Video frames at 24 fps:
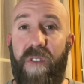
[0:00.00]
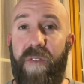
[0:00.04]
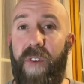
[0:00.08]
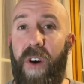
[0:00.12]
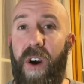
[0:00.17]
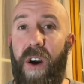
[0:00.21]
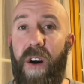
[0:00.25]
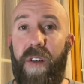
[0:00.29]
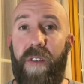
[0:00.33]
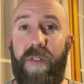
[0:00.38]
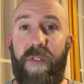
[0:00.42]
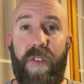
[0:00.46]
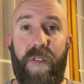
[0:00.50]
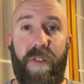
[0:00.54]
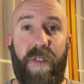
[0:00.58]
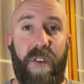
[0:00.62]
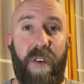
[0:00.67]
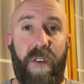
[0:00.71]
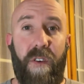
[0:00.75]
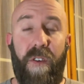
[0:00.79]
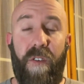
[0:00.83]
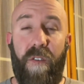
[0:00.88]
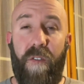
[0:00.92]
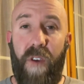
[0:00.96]
of all, there's no
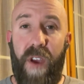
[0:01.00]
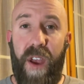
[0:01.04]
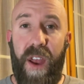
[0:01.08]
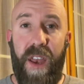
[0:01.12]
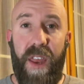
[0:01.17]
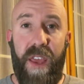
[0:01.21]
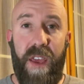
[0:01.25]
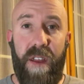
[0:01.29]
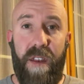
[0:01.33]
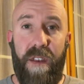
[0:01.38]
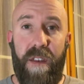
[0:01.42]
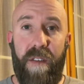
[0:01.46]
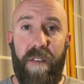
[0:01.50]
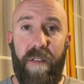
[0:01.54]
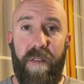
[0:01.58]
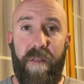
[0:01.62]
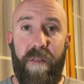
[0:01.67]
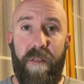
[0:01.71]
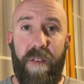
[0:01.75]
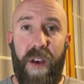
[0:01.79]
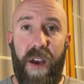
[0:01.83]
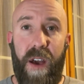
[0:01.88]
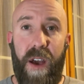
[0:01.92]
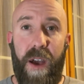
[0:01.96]
Ukrainian
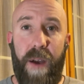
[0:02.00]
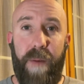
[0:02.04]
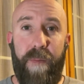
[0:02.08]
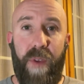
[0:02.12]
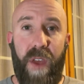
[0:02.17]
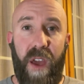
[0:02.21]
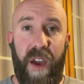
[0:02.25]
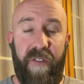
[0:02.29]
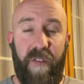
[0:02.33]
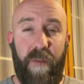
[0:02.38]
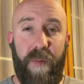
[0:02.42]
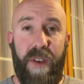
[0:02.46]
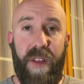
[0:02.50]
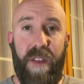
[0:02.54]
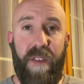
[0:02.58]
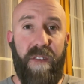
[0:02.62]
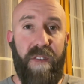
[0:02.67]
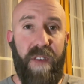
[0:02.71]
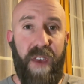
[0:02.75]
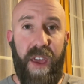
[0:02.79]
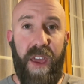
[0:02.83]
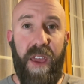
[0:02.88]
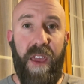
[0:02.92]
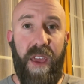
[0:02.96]
government
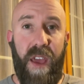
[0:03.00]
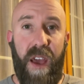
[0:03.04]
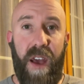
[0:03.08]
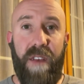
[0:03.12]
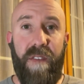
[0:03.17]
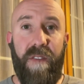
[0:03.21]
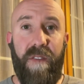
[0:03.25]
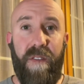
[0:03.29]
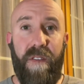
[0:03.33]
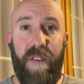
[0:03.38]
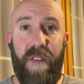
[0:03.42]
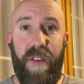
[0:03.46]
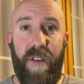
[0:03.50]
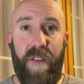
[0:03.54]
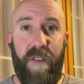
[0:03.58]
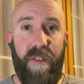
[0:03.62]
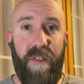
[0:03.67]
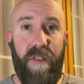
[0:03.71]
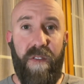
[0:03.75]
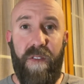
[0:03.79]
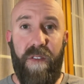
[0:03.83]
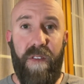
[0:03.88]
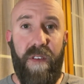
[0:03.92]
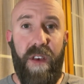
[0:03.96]
saying yes.
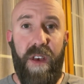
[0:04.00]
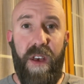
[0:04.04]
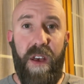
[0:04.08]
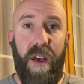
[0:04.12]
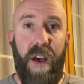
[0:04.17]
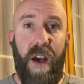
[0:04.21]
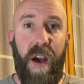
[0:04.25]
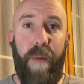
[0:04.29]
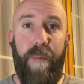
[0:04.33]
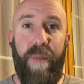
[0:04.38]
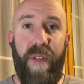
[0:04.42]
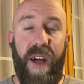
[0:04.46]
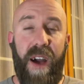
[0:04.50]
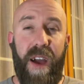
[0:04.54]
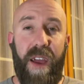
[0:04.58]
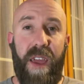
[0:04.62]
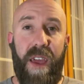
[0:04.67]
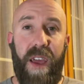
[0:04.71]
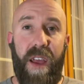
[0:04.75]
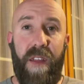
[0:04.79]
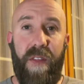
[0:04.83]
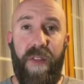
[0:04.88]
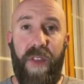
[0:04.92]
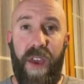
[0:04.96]
There's a
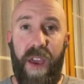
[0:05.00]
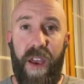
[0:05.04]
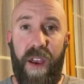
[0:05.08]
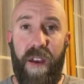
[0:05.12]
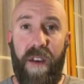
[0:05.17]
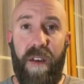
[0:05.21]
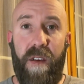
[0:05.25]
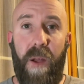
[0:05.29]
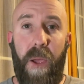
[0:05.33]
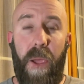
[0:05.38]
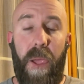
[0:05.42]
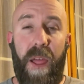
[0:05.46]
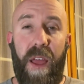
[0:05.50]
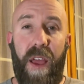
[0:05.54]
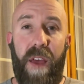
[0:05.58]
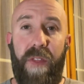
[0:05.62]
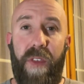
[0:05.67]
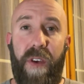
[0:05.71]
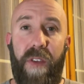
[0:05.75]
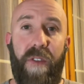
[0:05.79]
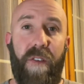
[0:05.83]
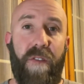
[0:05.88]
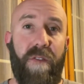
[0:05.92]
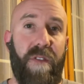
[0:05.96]
blockade there. And
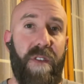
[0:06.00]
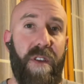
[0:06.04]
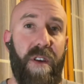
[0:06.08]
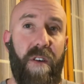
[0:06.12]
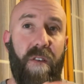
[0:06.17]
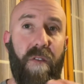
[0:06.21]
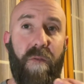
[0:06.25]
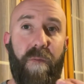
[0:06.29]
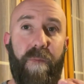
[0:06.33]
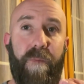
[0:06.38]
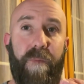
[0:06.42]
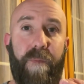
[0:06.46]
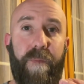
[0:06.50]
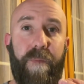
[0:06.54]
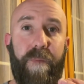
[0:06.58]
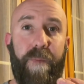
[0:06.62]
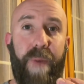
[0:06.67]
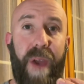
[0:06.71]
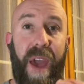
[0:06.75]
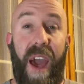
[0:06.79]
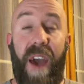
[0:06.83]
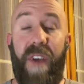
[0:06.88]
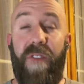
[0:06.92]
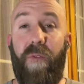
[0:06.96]
then there's no
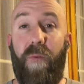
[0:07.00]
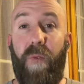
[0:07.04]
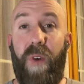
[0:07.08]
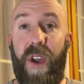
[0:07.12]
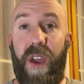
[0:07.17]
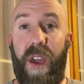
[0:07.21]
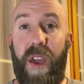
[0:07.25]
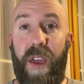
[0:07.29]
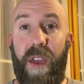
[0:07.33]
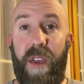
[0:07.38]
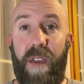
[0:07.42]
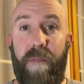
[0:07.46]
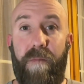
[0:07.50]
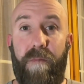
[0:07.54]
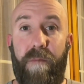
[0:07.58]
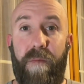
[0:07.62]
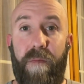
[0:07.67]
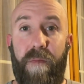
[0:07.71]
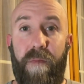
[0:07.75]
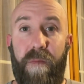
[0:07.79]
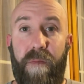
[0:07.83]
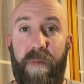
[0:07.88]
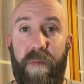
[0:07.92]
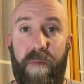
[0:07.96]
pathway
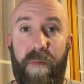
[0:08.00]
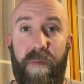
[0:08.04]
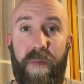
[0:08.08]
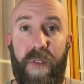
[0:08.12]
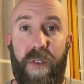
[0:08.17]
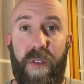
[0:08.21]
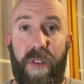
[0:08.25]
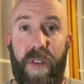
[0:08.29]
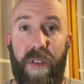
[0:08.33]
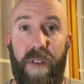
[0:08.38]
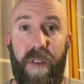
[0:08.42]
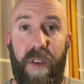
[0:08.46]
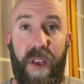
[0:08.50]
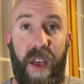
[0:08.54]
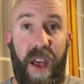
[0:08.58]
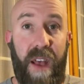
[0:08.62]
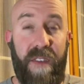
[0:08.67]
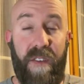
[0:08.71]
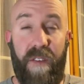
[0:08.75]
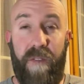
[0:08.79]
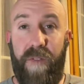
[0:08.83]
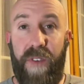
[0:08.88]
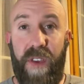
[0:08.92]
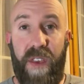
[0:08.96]

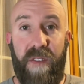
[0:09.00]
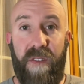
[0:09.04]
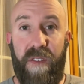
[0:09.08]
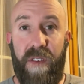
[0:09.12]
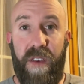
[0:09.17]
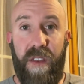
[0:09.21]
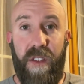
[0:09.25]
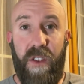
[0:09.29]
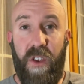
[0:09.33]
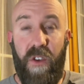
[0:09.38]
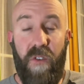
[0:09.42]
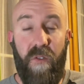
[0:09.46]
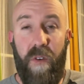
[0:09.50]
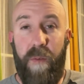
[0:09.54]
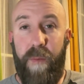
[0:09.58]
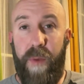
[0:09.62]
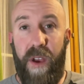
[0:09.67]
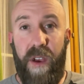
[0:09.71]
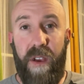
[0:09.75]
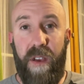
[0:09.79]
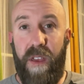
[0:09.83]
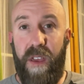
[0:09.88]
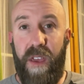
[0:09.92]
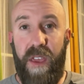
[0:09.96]
as a visa to
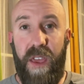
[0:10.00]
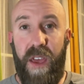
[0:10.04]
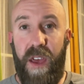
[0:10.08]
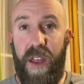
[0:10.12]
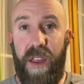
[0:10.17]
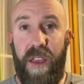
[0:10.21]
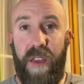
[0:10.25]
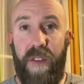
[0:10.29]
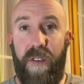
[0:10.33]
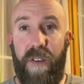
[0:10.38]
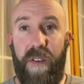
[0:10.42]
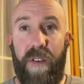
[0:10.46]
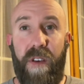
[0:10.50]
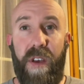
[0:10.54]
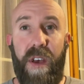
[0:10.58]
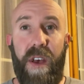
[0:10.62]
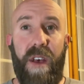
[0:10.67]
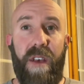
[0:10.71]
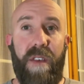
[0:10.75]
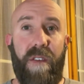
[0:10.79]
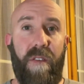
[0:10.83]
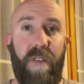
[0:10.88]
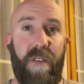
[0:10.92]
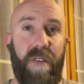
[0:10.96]
America yet either.
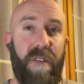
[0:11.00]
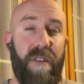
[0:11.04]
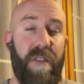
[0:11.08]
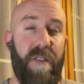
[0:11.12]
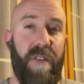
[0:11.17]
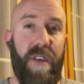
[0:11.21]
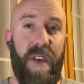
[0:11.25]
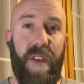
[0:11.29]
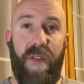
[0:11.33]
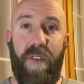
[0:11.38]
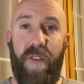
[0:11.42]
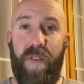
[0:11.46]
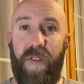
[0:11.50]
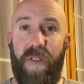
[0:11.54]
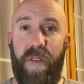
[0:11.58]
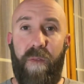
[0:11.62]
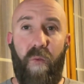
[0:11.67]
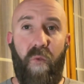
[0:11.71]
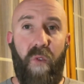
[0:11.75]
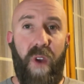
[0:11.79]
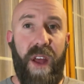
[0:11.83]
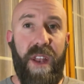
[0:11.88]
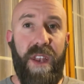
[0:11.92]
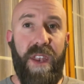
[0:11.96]
So it's just like there's some
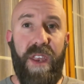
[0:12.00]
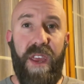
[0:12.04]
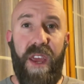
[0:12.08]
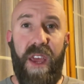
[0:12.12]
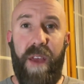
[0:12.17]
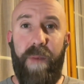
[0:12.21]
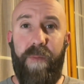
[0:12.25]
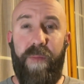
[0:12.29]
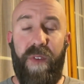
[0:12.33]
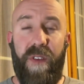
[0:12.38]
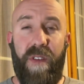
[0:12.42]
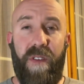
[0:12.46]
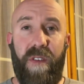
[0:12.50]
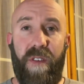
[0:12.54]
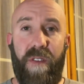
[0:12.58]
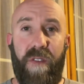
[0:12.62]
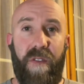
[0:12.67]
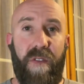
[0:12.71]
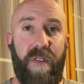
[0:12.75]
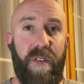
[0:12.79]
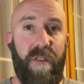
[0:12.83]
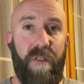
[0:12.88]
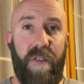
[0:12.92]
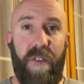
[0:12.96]
red tape
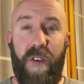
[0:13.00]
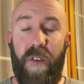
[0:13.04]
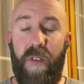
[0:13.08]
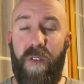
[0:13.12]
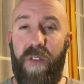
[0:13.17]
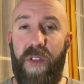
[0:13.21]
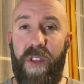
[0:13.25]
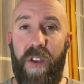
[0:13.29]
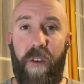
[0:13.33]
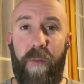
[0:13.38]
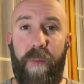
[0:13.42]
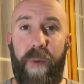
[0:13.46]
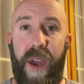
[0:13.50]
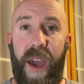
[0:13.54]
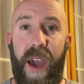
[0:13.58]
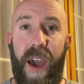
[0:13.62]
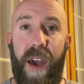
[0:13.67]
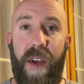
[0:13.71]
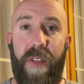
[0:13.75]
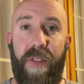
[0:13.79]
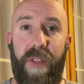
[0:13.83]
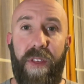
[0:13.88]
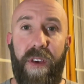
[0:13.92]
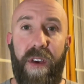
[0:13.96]
there's no clear
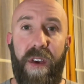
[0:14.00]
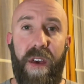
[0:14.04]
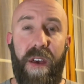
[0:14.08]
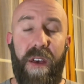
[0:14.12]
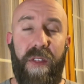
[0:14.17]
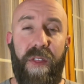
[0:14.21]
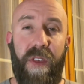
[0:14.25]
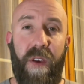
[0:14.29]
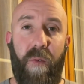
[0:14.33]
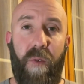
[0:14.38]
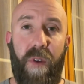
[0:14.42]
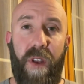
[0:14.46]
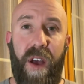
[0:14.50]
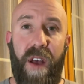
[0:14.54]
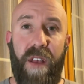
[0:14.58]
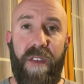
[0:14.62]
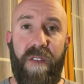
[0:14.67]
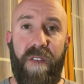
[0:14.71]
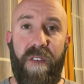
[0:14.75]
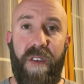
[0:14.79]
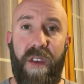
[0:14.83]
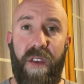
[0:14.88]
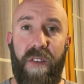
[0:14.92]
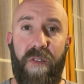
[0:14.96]
path that we're not
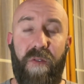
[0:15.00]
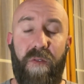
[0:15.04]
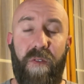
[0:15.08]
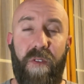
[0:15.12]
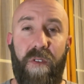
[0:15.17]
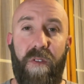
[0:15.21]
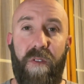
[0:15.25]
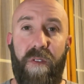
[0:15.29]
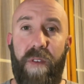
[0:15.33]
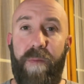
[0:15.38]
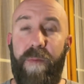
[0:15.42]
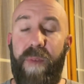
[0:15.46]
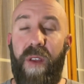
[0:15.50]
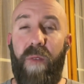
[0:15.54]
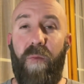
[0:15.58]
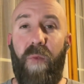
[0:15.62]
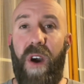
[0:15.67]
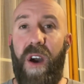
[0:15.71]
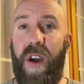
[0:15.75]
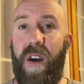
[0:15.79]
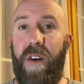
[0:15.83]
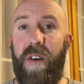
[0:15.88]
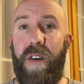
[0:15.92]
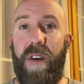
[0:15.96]
seeing through. And
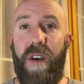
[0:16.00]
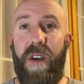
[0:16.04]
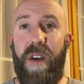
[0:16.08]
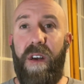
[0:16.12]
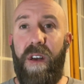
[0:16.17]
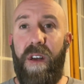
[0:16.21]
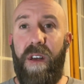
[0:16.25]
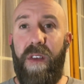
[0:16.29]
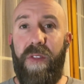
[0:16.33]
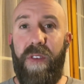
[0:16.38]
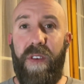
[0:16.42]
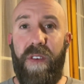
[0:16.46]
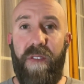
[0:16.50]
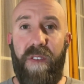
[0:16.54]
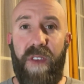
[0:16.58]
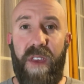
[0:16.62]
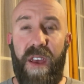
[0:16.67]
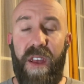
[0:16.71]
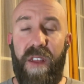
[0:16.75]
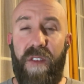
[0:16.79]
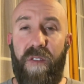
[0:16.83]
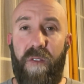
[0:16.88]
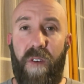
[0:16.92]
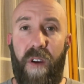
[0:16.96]
meanwhile, these
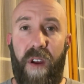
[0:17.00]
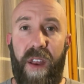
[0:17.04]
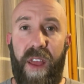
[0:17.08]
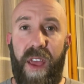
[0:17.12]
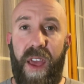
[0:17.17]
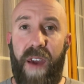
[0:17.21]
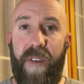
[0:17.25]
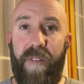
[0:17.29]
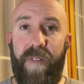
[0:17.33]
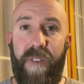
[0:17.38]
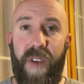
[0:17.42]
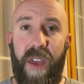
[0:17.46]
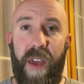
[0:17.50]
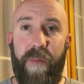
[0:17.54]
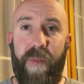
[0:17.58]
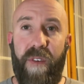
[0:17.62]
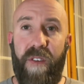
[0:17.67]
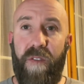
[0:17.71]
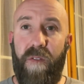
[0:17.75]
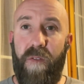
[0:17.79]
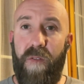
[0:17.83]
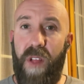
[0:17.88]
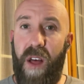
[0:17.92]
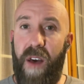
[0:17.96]
kids who already have
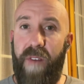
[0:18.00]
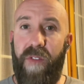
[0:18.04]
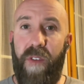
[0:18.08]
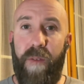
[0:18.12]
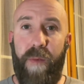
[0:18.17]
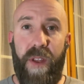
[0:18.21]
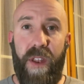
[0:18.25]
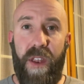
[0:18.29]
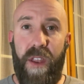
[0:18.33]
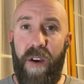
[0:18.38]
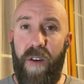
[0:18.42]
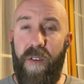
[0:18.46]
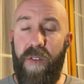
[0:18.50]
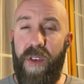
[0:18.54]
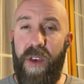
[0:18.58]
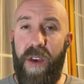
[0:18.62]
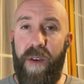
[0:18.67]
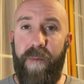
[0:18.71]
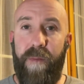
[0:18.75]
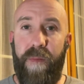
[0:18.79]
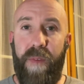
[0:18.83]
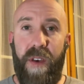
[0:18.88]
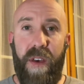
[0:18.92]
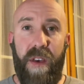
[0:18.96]
families who love them and know
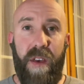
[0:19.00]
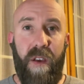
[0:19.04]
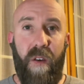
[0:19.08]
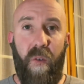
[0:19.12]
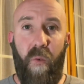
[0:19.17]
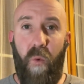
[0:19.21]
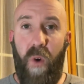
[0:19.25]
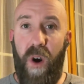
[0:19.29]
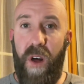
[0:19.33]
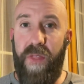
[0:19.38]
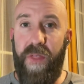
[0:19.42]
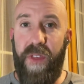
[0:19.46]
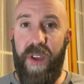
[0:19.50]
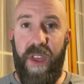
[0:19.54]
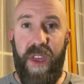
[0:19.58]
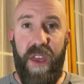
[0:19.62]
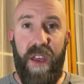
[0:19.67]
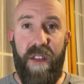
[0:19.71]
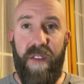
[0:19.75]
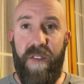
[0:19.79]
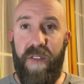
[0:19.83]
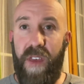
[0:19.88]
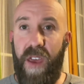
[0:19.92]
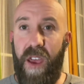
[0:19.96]
them, want the
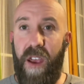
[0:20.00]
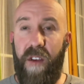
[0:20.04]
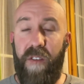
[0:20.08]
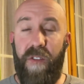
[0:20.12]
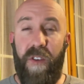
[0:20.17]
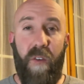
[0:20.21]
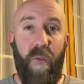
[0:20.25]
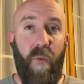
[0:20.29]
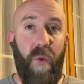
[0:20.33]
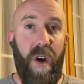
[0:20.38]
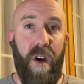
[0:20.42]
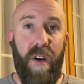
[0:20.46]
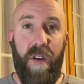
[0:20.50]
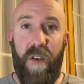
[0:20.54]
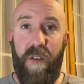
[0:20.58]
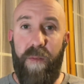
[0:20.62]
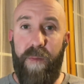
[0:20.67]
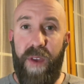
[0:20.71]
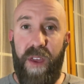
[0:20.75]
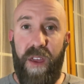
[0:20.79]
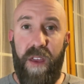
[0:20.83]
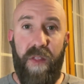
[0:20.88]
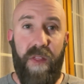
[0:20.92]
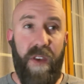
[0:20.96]
kids there, they're
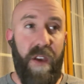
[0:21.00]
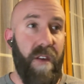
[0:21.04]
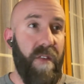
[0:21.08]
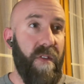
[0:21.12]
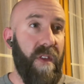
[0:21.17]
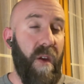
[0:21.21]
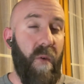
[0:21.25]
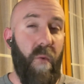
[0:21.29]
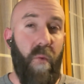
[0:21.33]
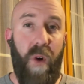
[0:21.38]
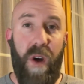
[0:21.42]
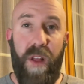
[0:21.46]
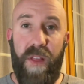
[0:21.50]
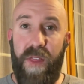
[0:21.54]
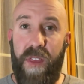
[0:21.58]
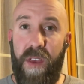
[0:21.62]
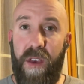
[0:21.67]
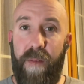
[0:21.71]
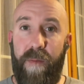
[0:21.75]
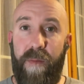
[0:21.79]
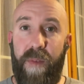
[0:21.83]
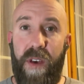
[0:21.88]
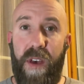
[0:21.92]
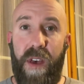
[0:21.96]
welcoming, they want
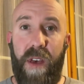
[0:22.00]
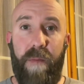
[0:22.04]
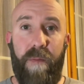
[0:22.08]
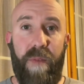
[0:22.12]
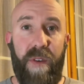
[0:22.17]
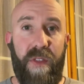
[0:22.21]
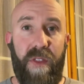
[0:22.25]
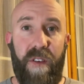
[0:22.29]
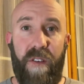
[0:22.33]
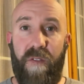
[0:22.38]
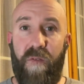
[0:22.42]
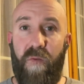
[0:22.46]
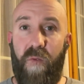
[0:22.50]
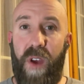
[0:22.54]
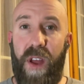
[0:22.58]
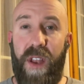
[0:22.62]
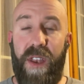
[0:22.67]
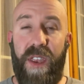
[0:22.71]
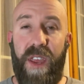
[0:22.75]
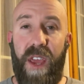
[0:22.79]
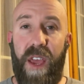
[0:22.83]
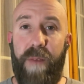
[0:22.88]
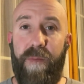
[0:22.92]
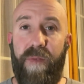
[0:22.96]
them, but there's red
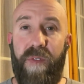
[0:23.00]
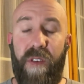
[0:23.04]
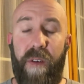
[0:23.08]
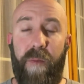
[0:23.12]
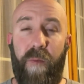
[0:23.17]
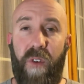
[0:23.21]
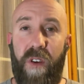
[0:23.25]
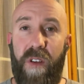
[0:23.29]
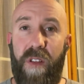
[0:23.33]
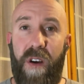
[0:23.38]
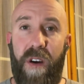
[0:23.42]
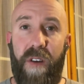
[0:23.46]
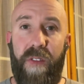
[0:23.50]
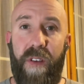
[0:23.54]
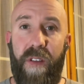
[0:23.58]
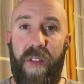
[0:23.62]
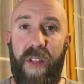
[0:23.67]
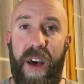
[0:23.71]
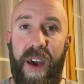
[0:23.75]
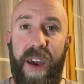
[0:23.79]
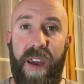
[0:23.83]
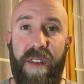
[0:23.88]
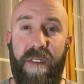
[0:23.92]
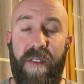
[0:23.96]
tape somewhere along the
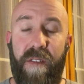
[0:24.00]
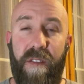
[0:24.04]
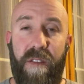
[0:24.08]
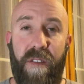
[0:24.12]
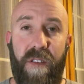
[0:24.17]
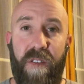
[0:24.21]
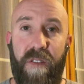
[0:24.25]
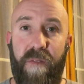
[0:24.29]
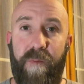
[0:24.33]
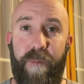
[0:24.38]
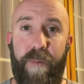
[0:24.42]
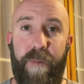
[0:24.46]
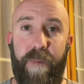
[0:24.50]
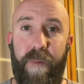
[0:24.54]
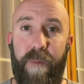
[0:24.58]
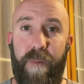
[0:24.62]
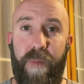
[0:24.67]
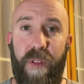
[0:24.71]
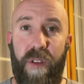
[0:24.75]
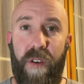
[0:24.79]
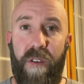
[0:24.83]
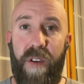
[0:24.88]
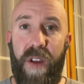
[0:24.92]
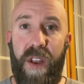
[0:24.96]
lines. It's just
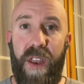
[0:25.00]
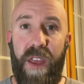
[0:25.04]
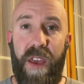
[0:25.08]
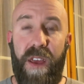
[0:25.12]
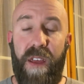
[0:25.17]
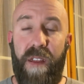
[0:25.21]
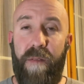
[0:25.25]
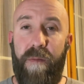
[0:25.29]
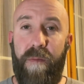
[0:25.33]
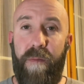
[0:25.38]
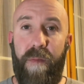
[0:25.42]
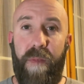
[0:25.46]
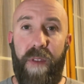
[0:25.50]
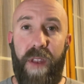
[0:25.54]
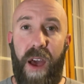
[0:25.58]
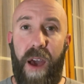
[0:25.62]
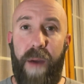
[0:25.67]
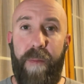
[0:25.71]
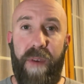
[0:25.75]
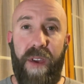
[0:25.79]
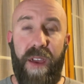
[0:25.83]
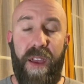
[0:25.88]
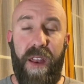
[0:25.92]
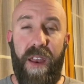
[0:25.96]
blurring it and
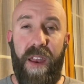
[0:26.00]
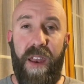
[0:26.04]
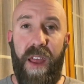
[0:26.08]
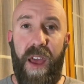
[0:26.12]
not making it